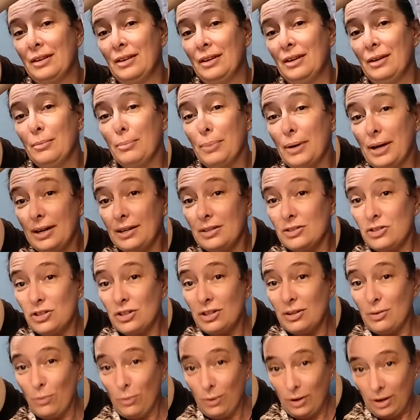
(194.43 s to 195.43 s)
by
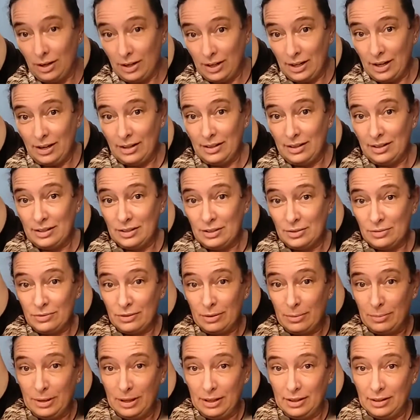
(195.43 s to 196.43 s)
actually working on this for a
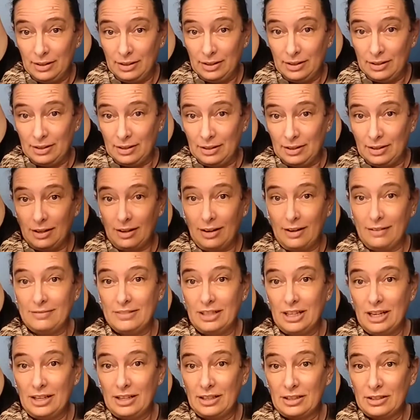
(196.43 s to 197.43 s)
month, I've
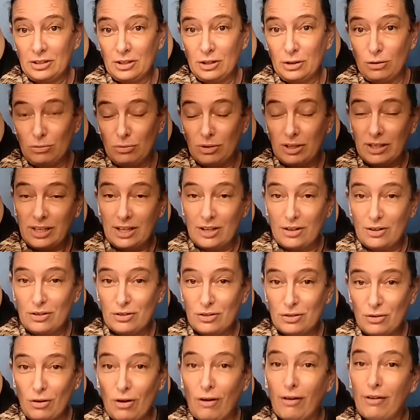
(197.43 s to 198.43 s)
knocked 3 years
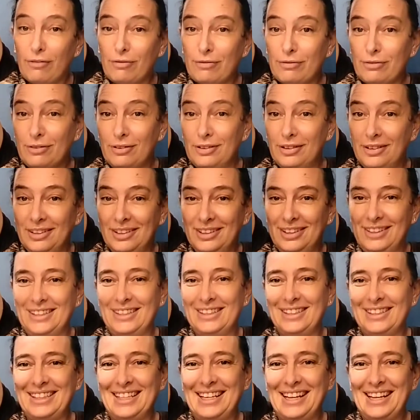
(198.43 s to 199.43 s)
off
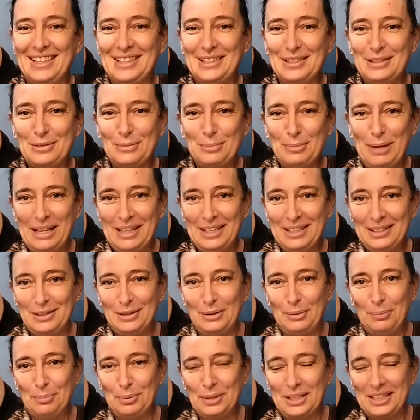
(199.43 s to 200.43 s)
the estimated
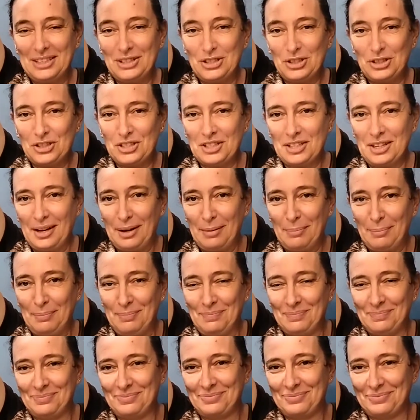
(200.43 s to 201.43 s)
completion time.
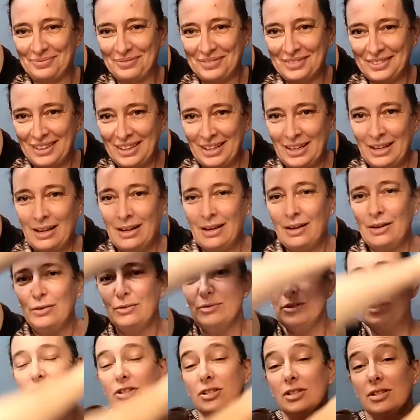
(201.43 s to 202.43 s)

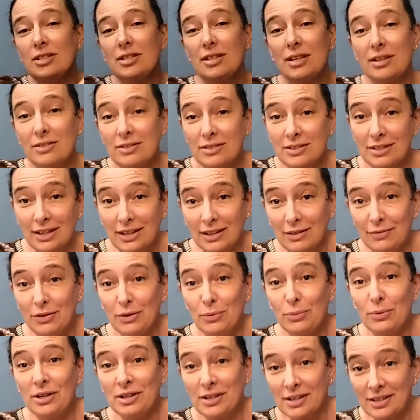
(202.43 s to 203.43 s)
Which just tells you, if you
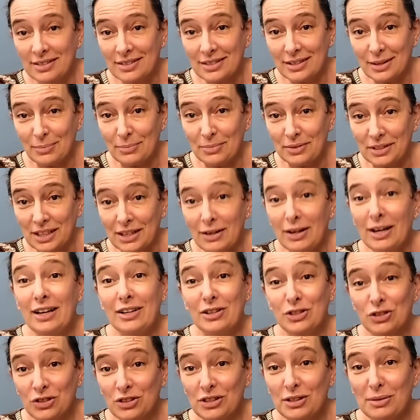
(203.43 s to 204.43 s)
work on something, you
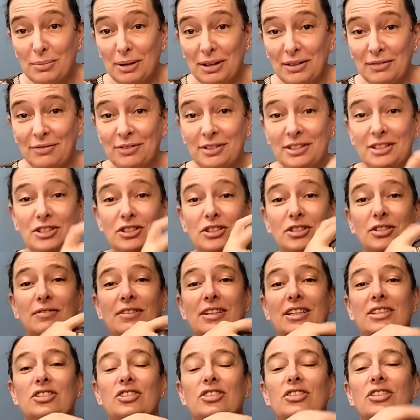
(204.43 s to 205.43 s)
actually might finish it
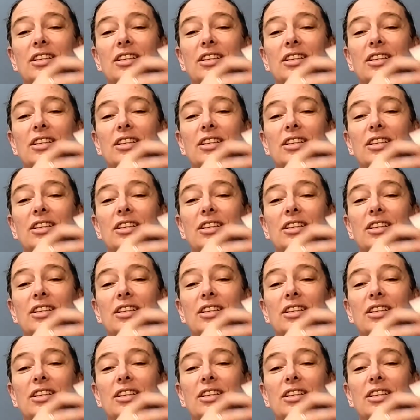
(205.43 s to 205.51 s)
eventually.